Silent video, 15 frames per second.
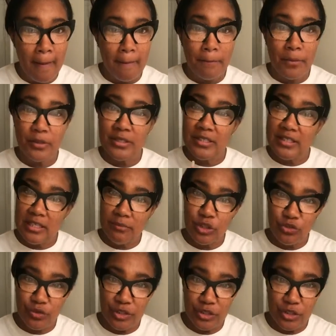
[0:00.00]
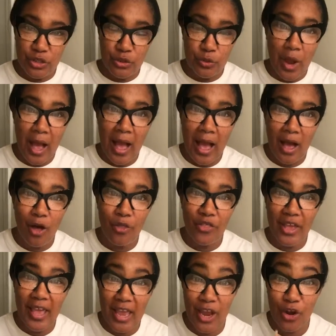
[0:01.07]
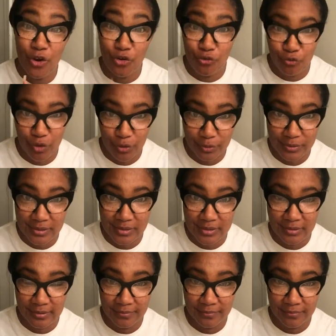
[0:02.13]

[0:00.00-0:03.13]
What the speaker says: but to demonstrate to you how the hair grows.